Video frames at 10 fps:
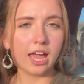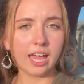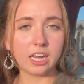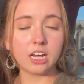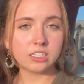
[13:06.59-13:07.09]

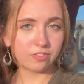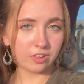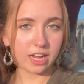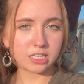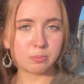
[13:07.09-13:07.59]
And not to
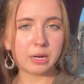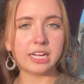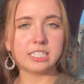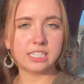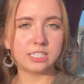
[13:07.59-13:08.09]
flex, but
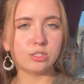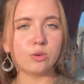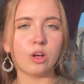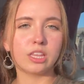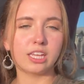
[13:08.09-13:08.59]
I did do
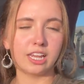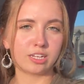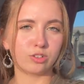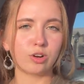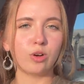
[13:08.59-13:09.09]
all the
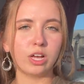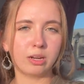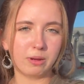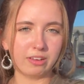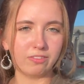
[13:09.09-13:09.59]
electrical
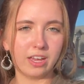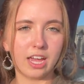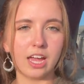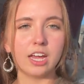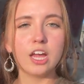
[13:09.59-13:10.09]
in my
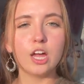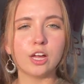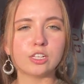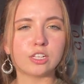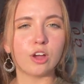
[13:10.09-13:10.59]
van.
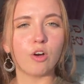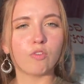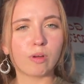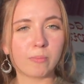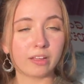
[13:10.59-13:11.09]
So
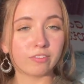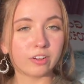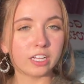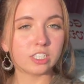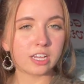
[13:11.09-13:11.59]
from my
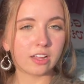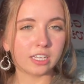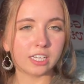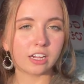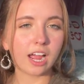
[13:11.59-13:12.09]
fridge down
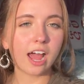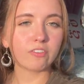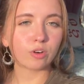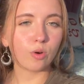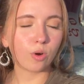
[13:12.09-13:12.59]
here, I have
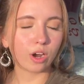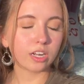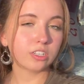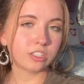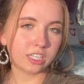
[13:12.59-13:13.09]
a cord
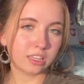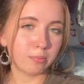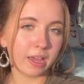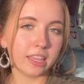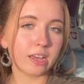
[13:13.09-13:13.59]
underneath the
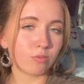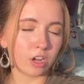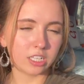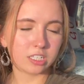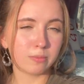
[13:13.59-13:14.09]
bed that
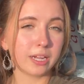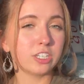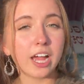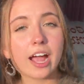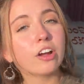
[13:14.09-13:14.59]
runs to my
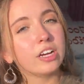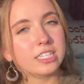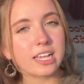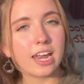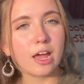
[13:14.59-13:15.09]
Jackery
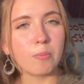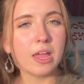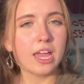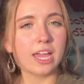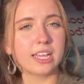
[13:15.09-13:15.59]
setup.
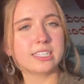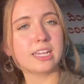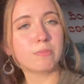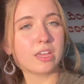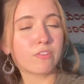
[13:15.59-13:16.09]
And
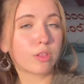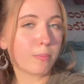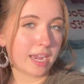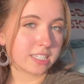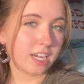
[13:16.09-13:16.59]
same thing for the
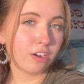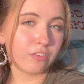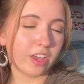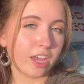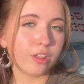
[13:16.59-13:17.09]
Maxxair
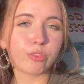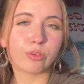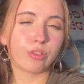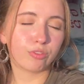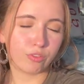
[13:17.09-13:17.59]
fan
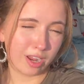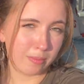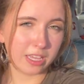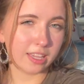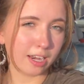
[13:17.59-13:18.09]
through the
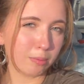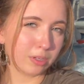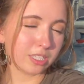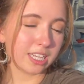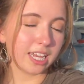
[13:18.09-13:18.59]
framing that I
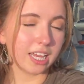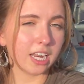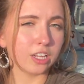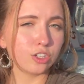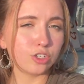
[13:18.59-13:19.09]
built
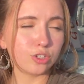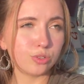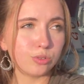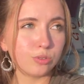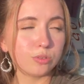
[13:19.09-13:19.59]
in
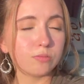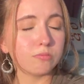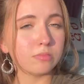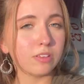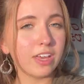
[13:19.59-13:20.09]
to
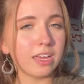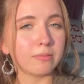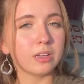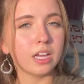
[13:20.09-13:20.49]
the van.